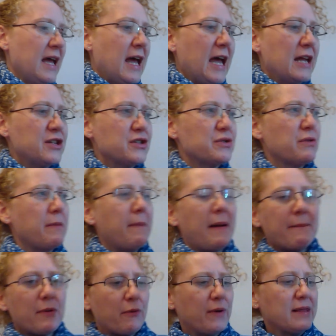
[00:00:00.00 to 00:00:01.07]
and just
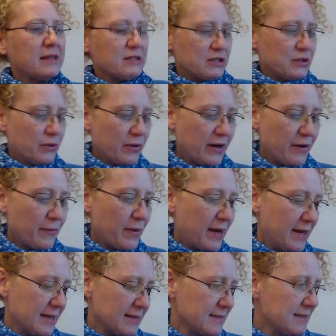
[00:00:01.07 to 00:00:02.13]
remember what the story
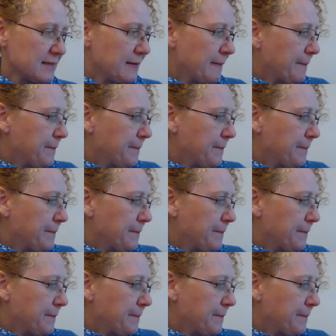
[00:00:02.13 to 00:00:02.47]
was.